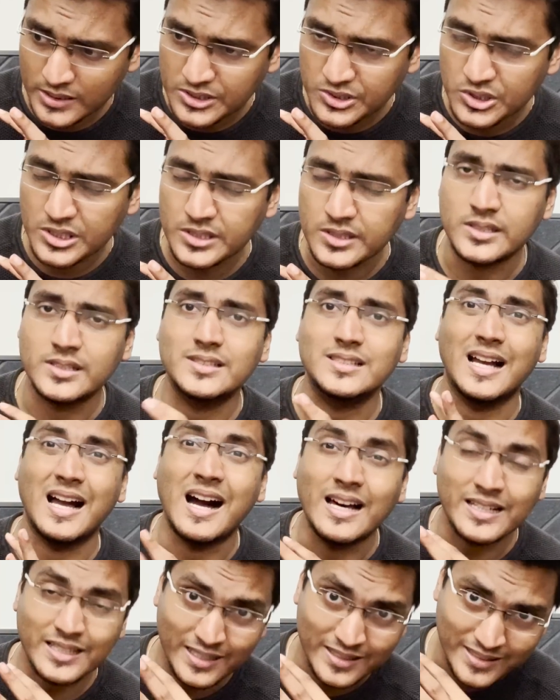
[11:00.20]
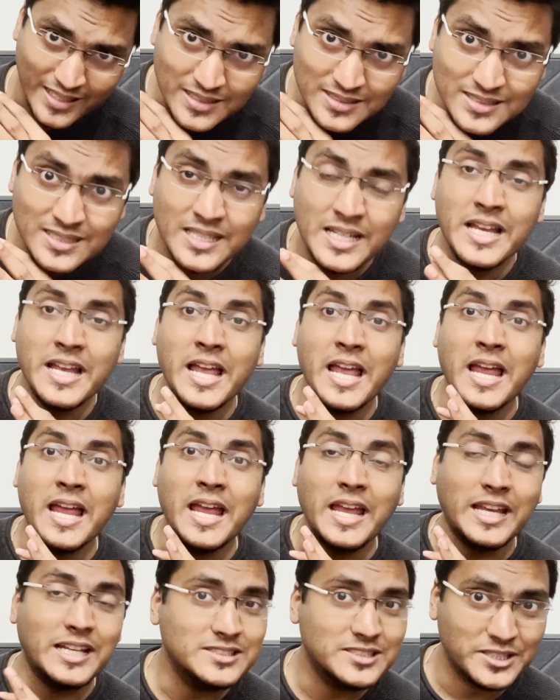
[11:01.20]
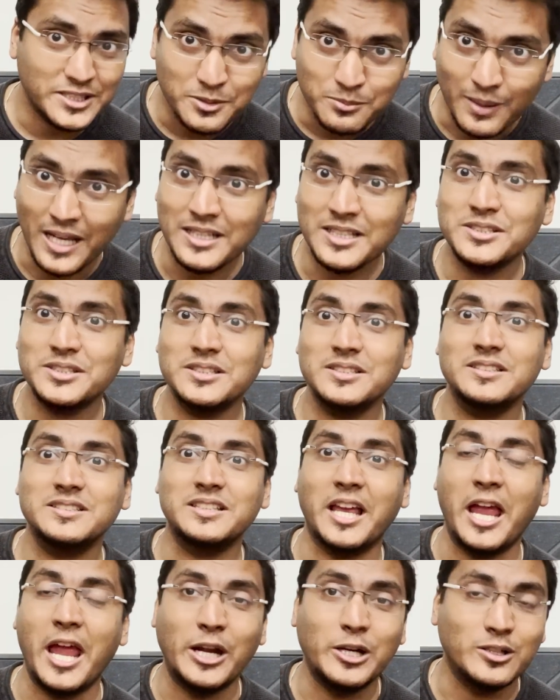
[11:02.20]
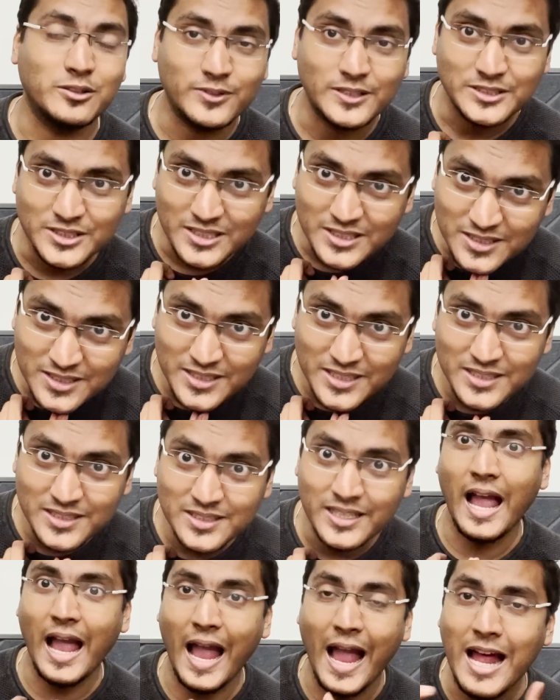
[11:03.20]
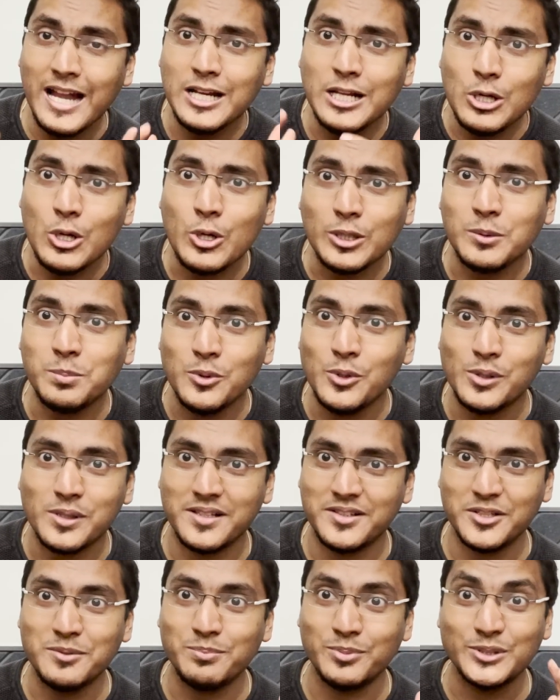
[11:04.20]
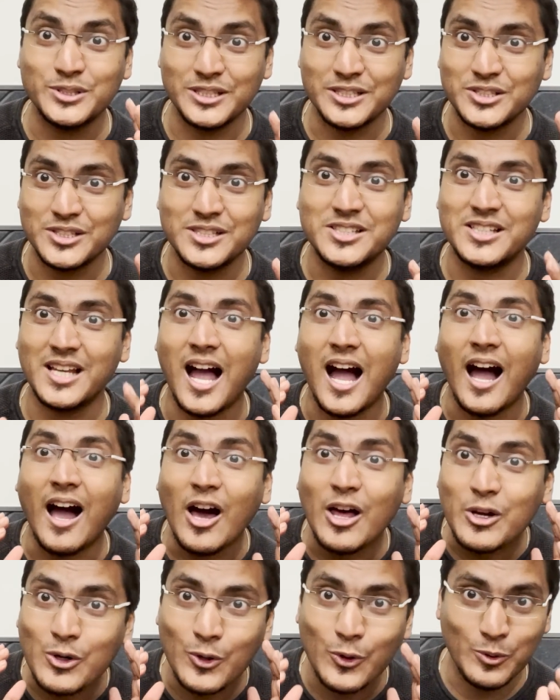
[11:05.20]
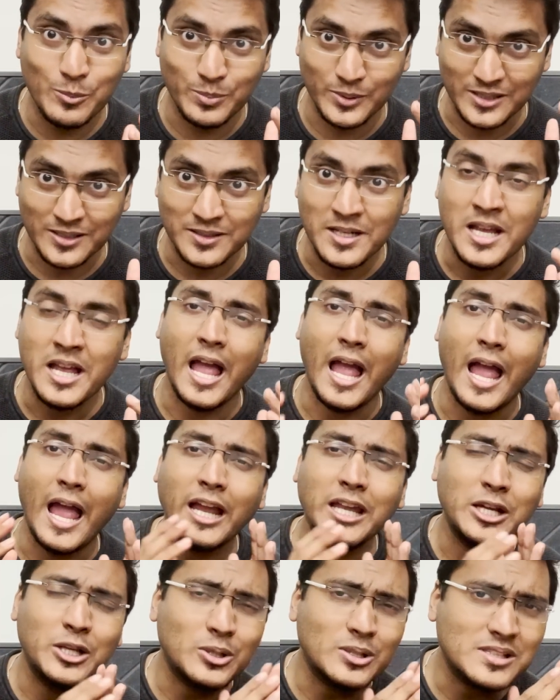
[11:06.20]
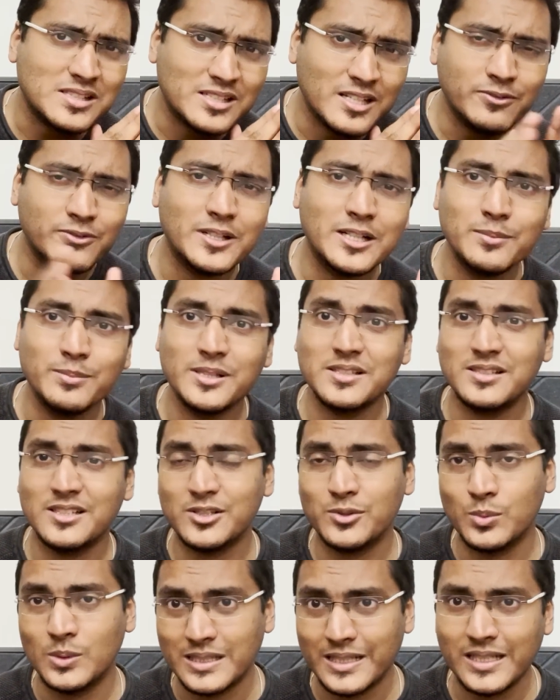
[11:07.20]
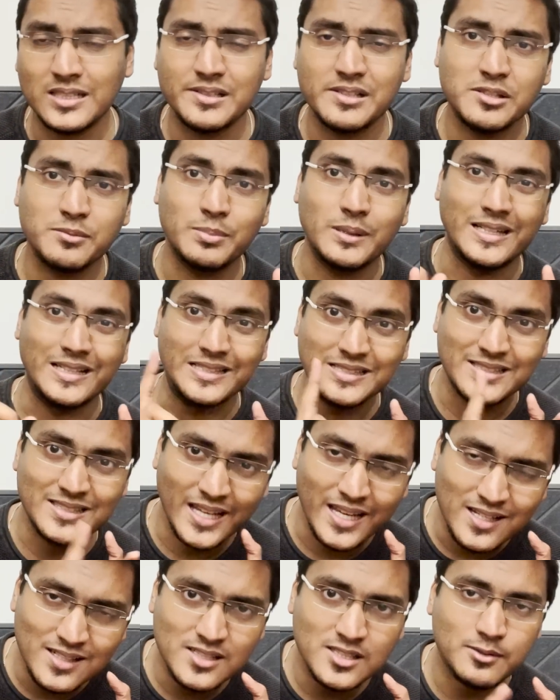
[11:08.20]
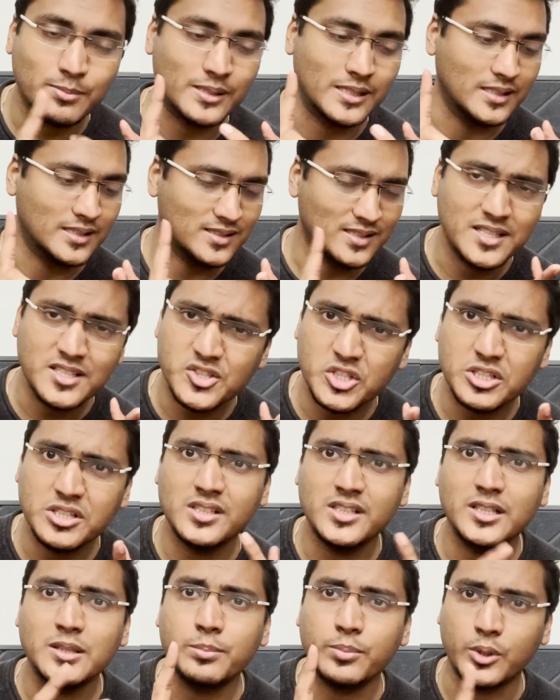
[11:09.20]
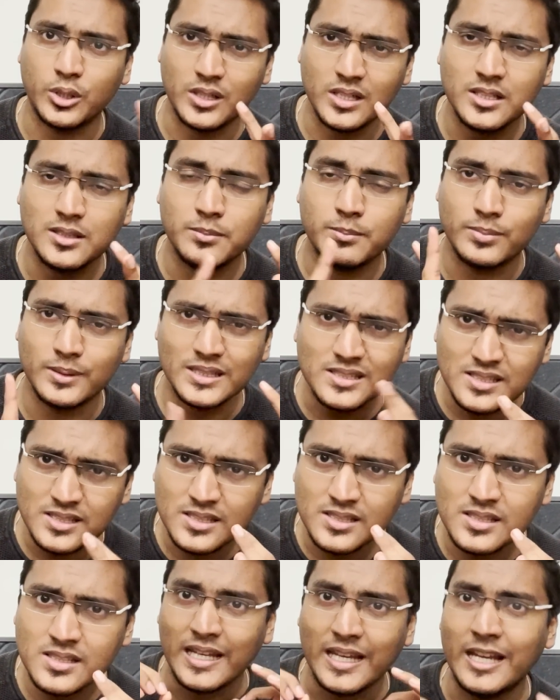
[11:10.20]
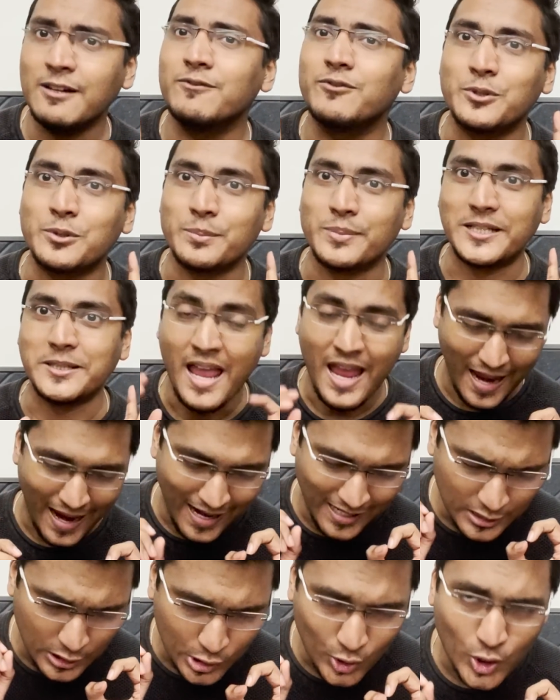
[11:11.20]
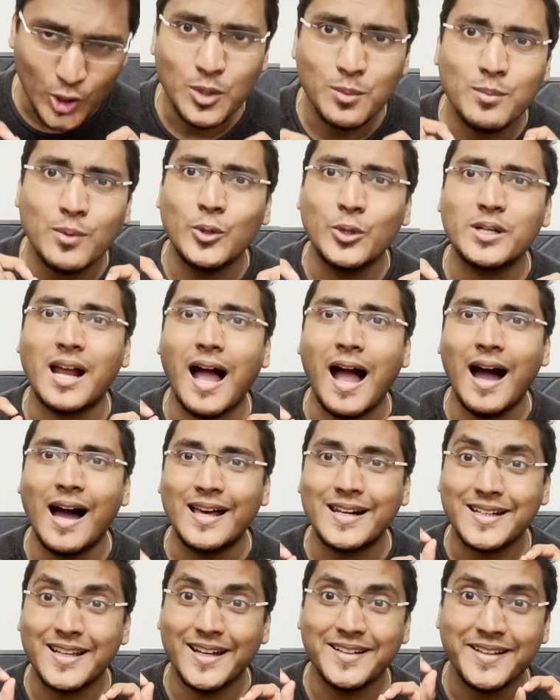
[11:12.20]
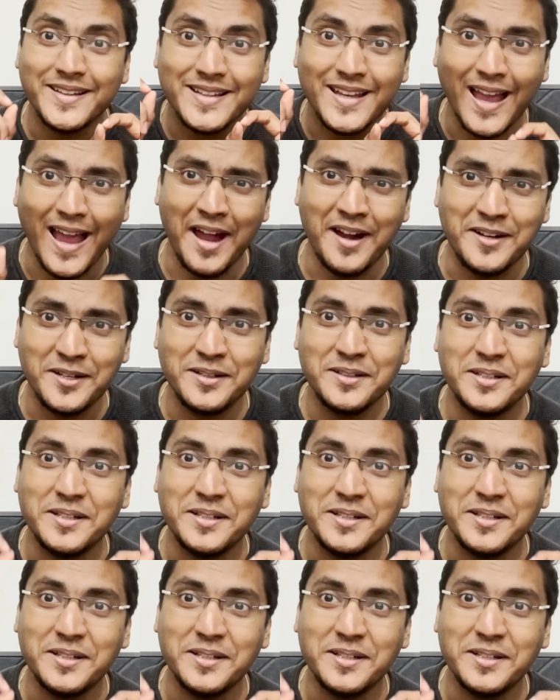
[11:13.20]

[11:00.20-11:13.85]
engineers, architects, engineering managers, head of engineering, and a lot more other positions are open across different business verticals, be it sales, be it engineering, product, business, in PhonePe. And a lot more are getting added